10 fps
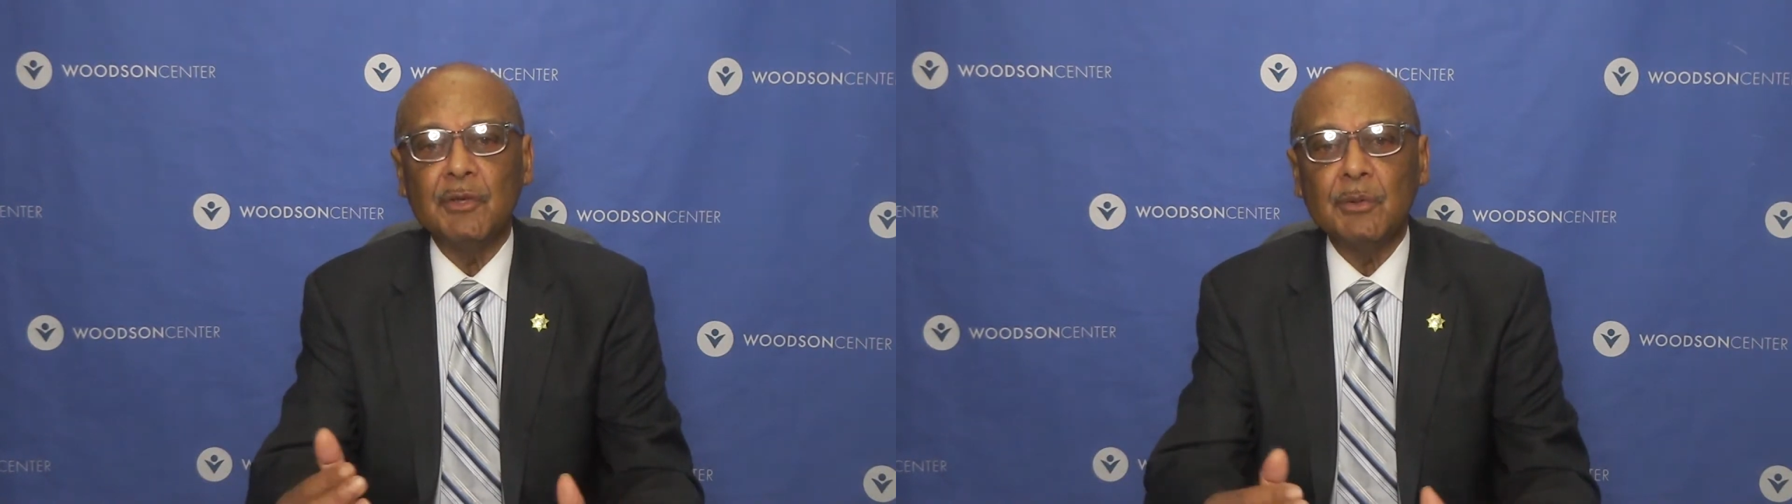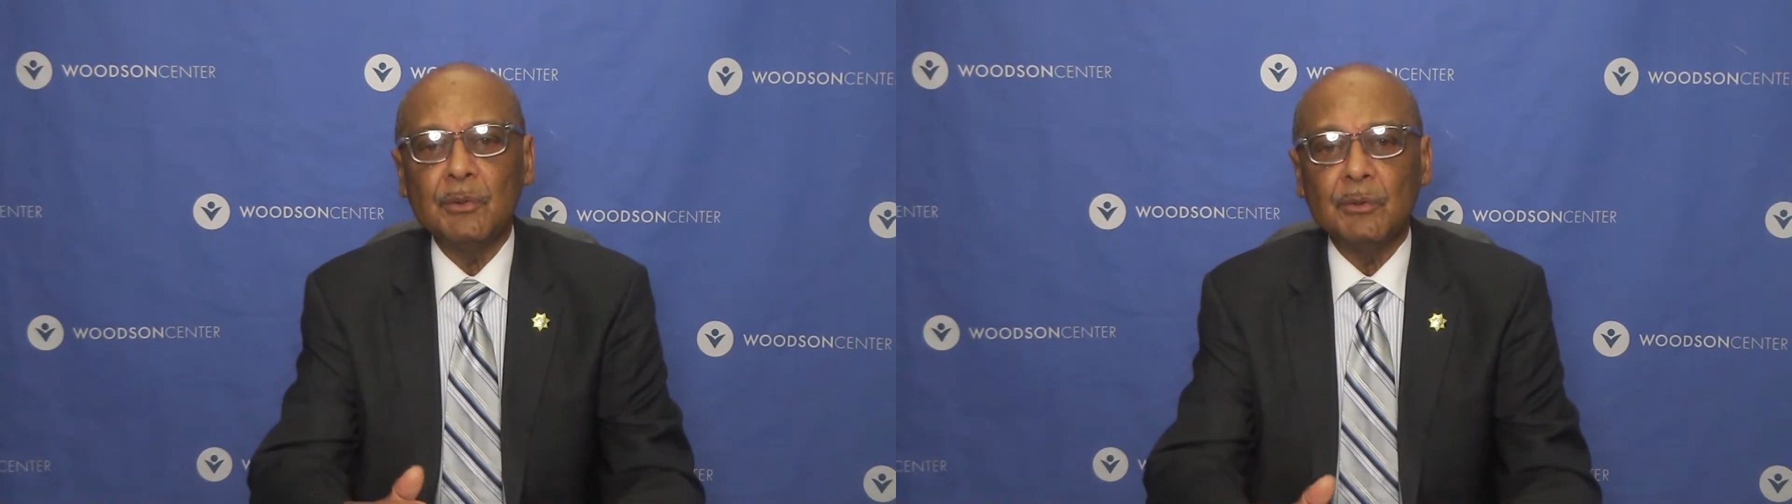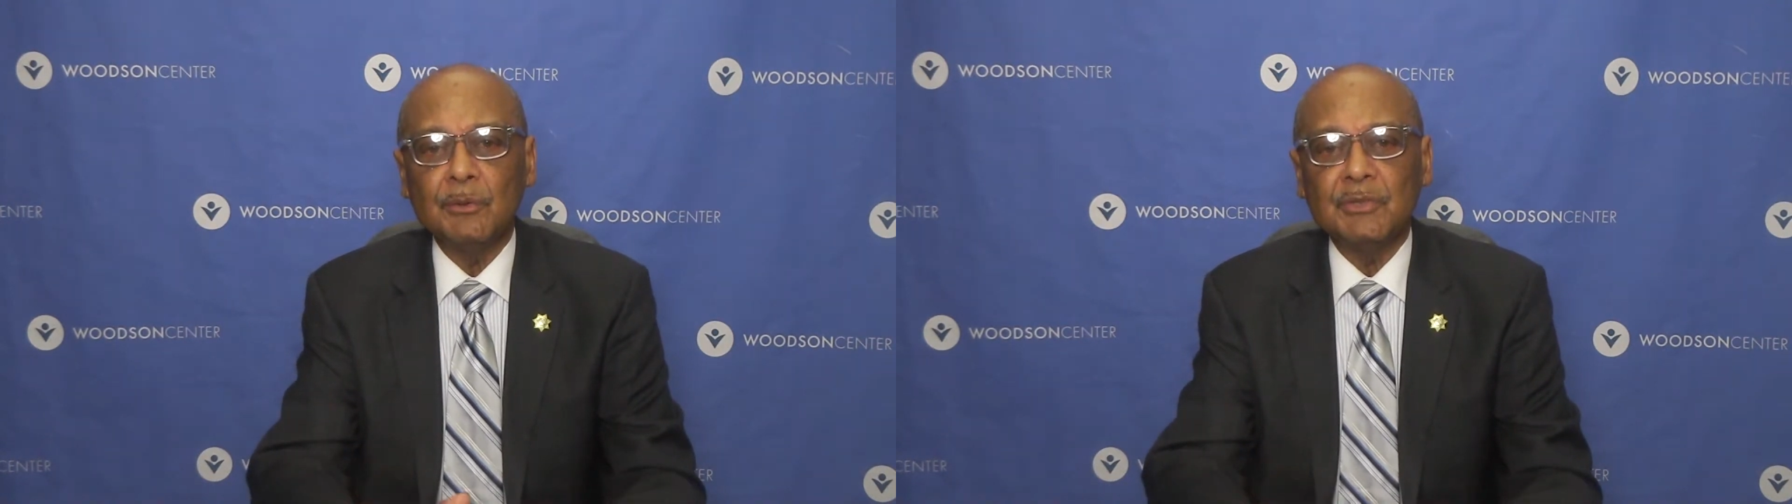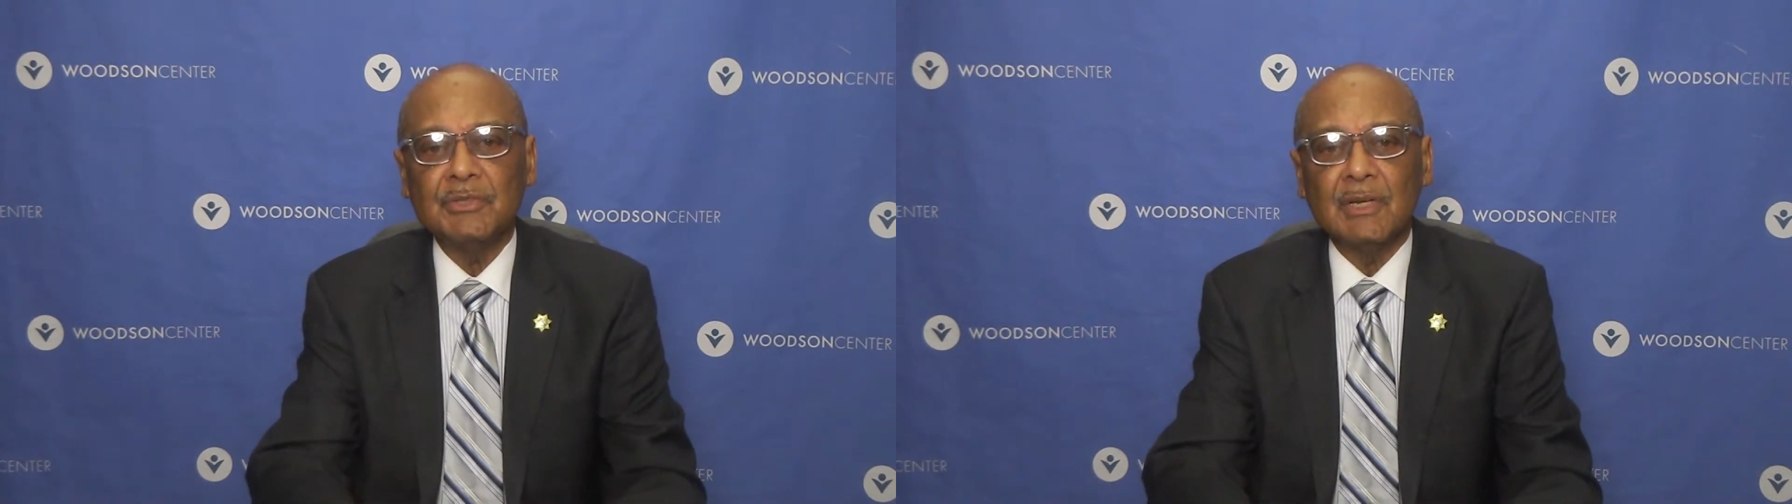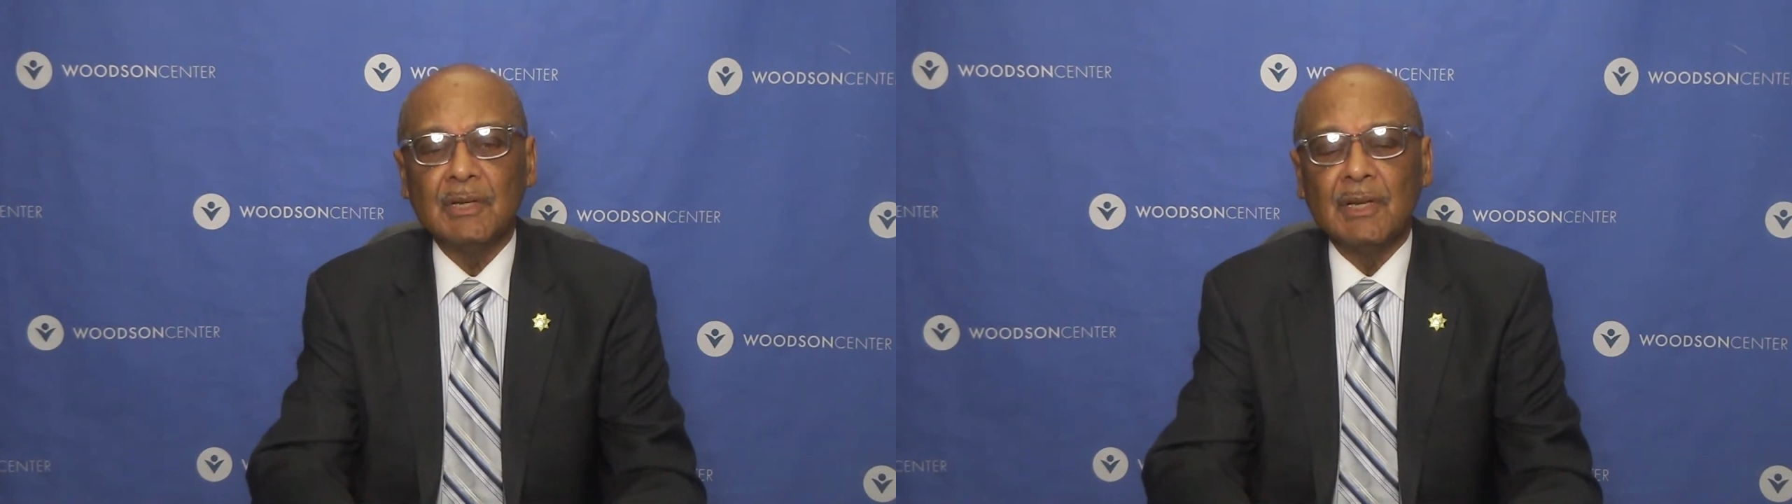
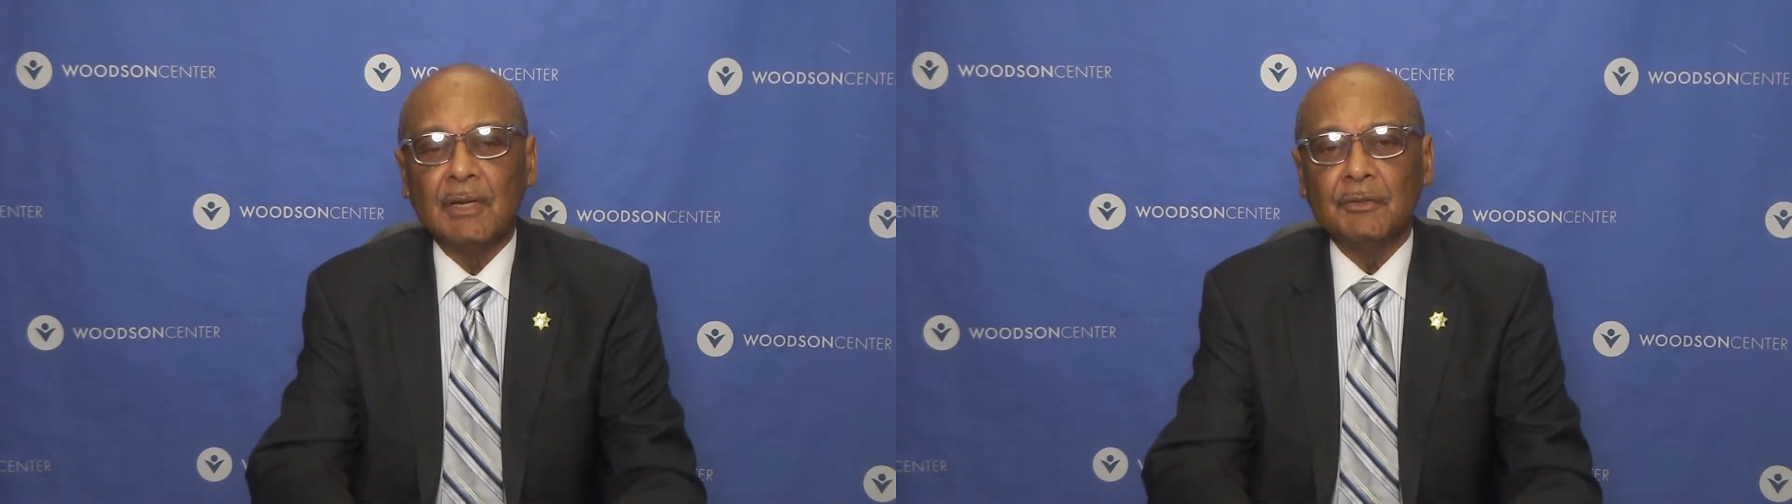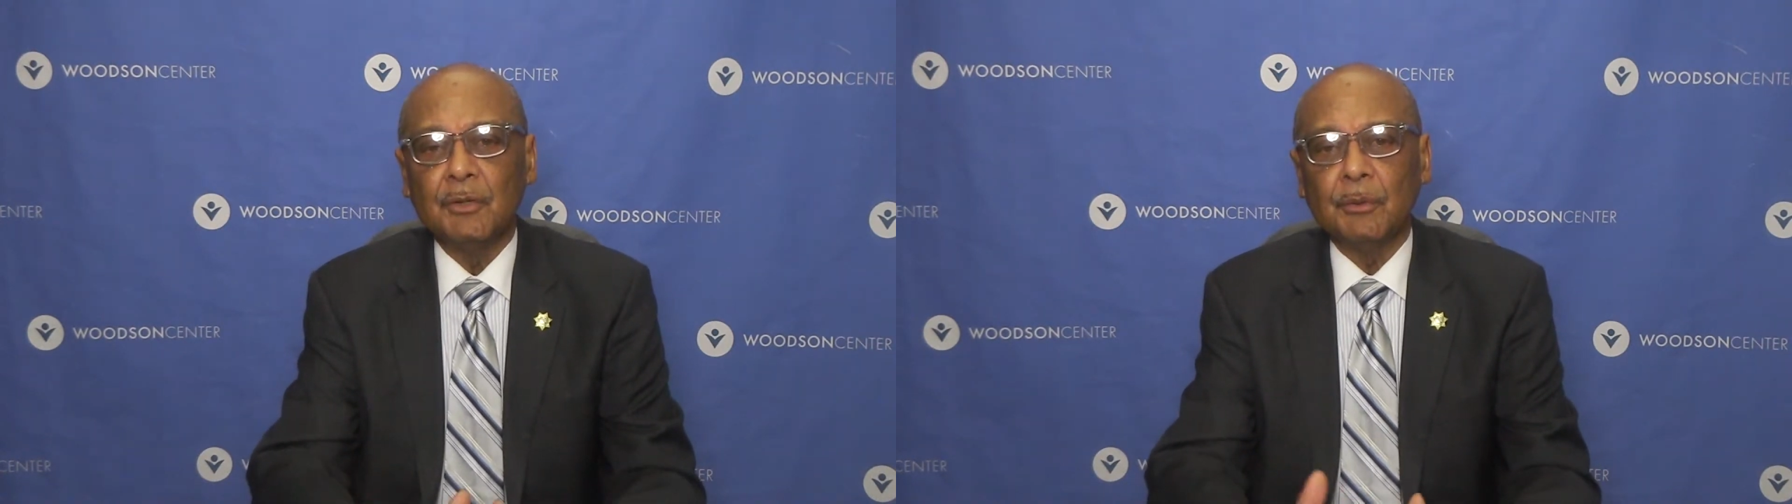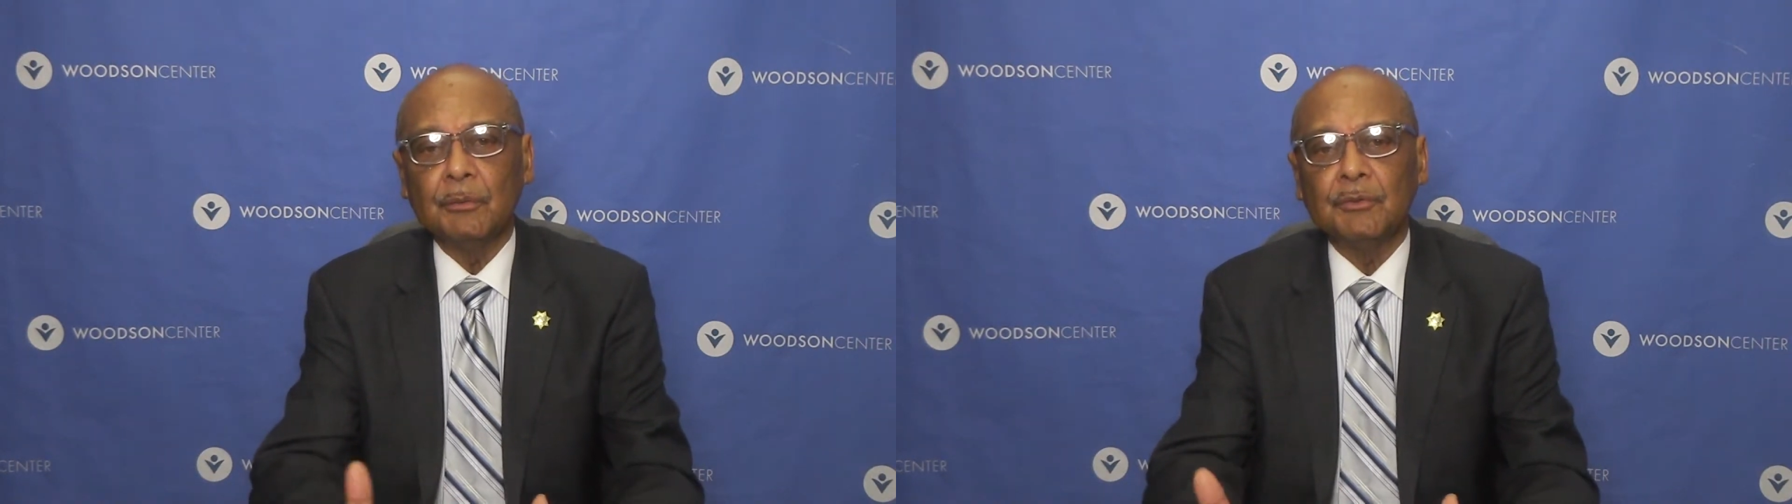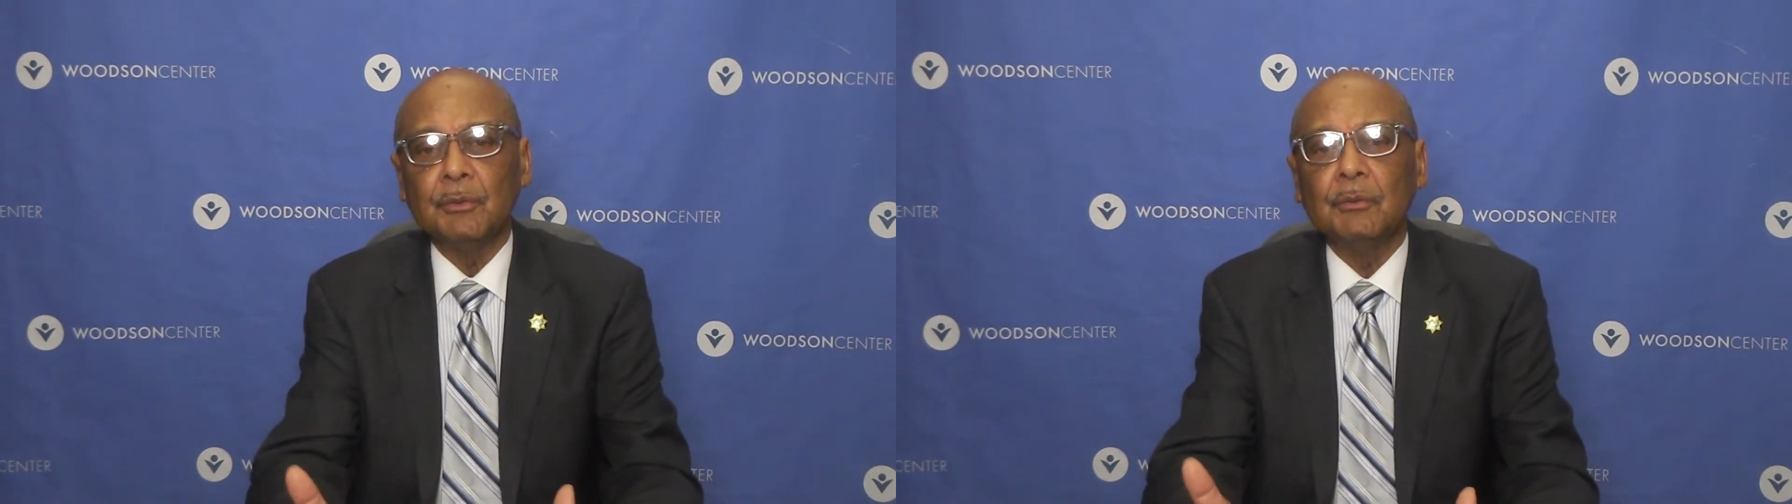used to